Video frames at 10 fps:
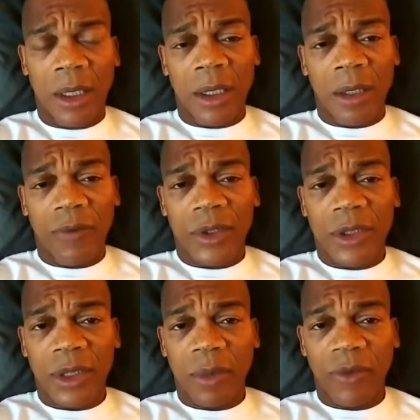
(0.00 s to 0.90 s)
for
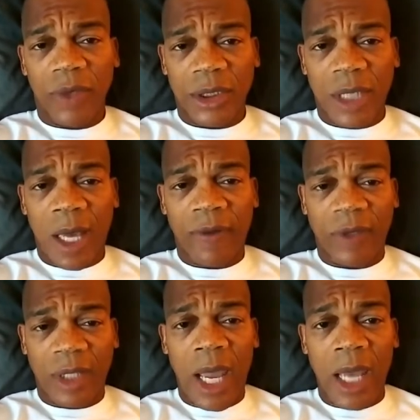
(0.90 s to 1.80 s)
some of us to have
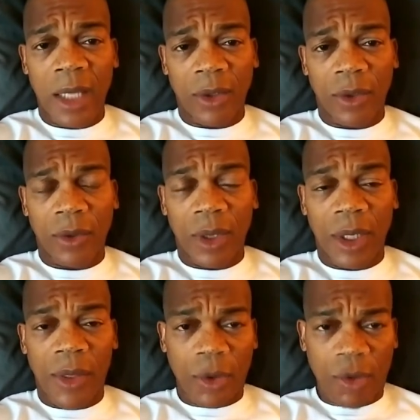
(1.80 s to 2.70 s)
an anchor
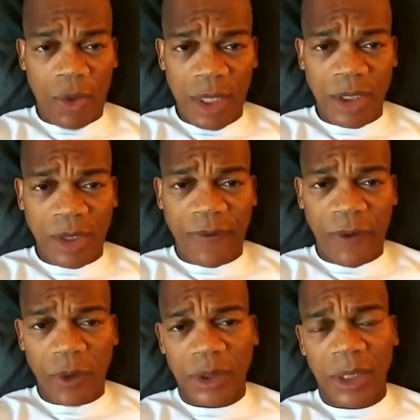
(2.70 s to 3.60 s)
in the crazy
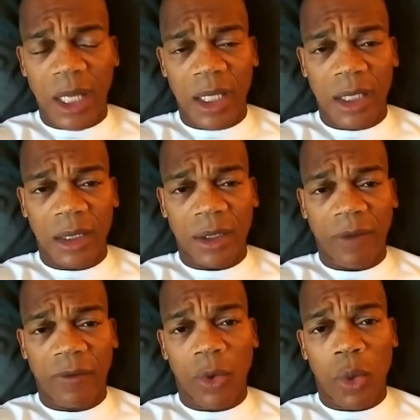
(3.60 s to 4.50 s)
first days
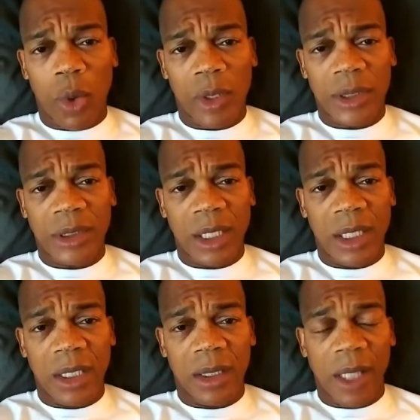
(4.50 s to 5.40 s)
of the
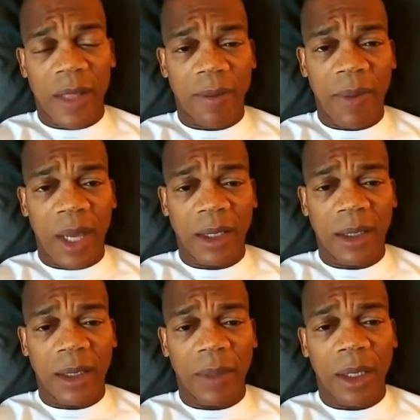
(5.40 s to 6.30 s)
quarantine and the
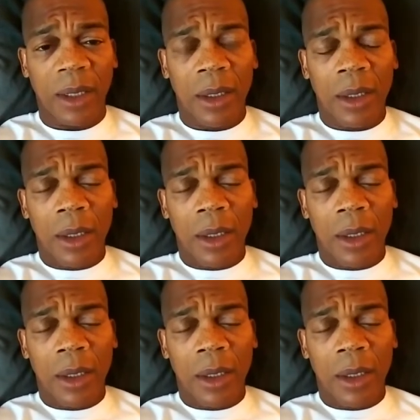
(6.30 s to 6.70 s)
pandemic.